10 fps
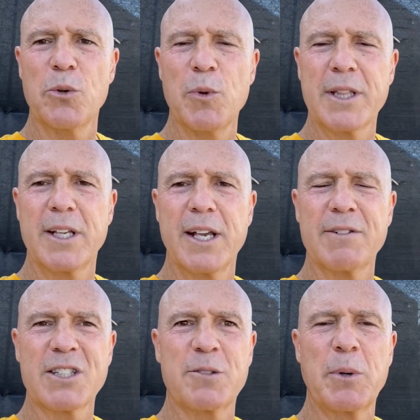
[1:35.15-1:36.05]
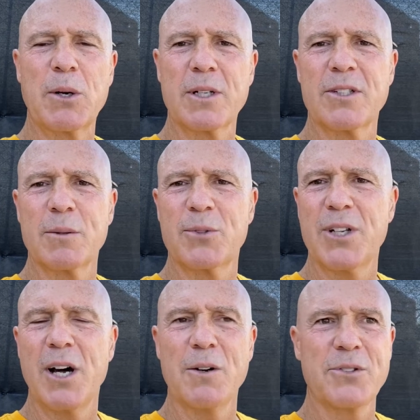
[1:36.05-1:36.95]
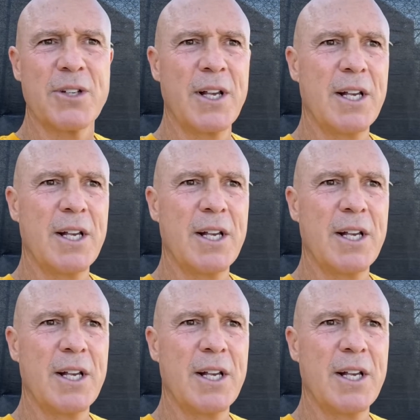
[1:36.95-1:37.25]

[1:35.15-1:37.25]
and what they've experienced themselves.